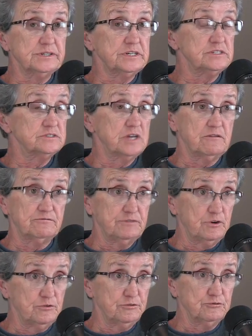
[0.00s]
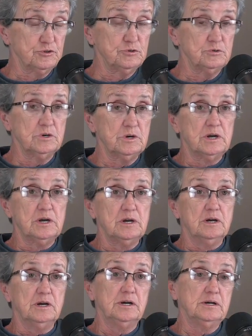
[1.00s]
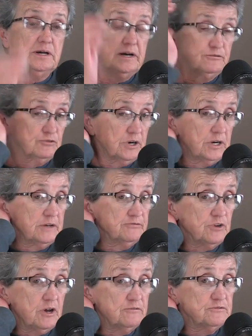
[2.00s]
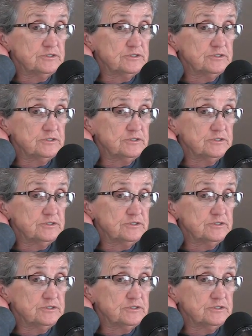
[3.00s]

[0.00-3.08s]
guess that fell through after I left office.